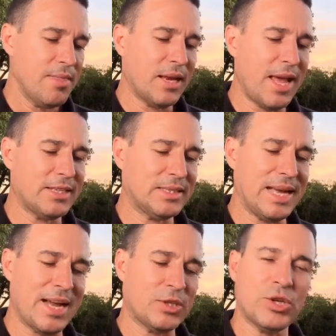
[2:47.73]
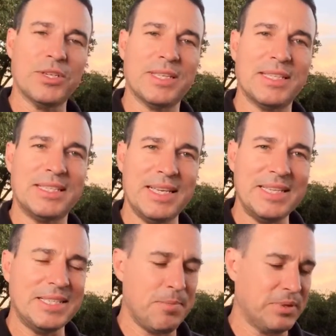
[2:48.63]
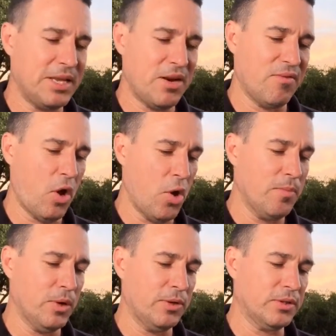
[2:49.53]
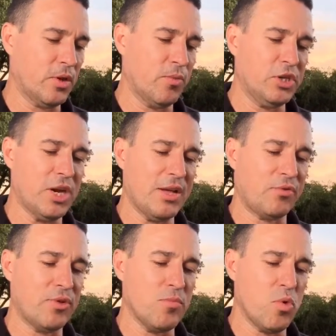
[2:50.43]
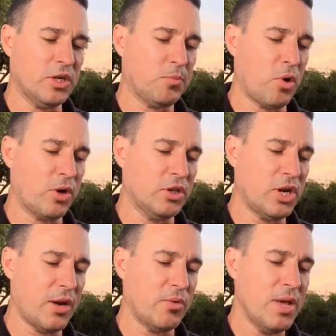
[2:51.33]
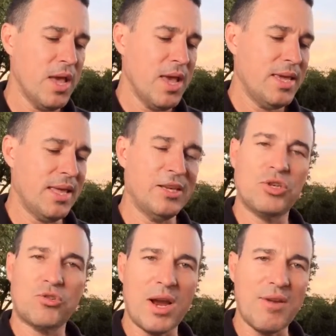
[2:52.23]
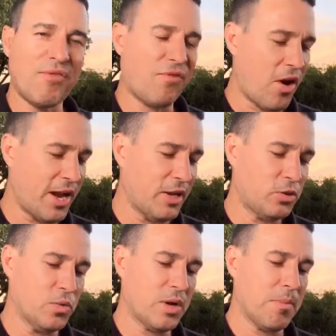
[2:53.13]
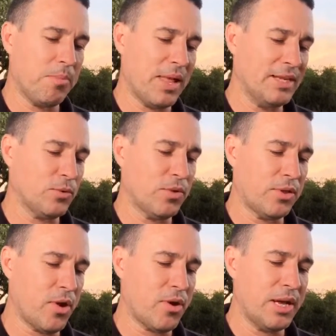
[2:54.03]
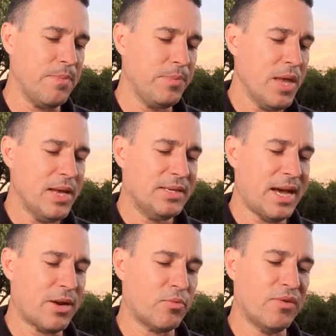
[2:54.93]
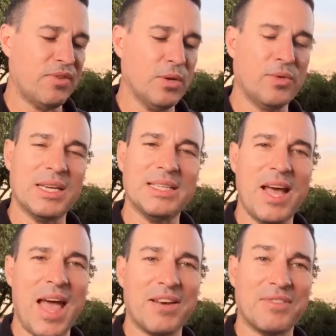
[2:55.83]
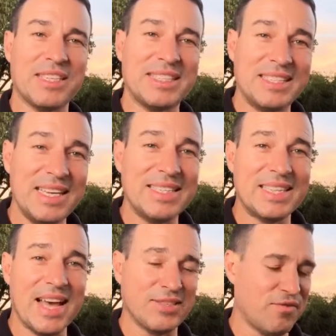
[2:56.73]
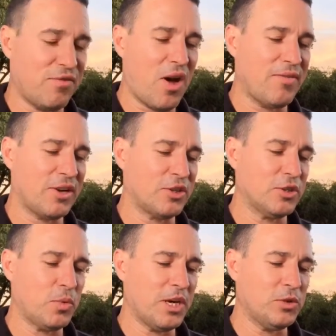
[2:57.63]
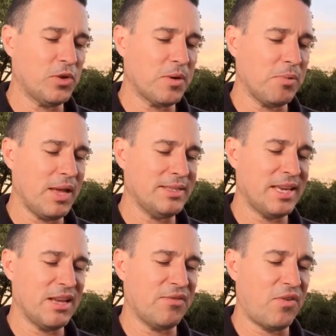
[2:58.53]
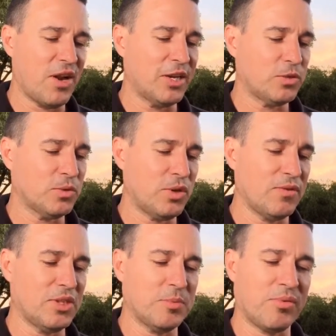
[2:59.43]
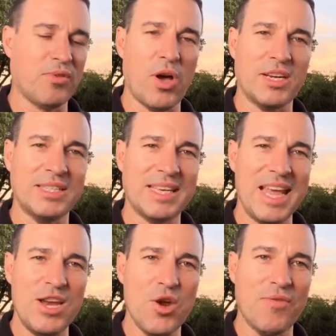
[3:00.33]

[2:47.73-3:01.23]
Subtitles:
The latest data shows that 60% of home loans originate through the mortgage broker channel, yet the Australian Financial Complaints Authority data revealed that out of the 6,522 complaints against financial services providers in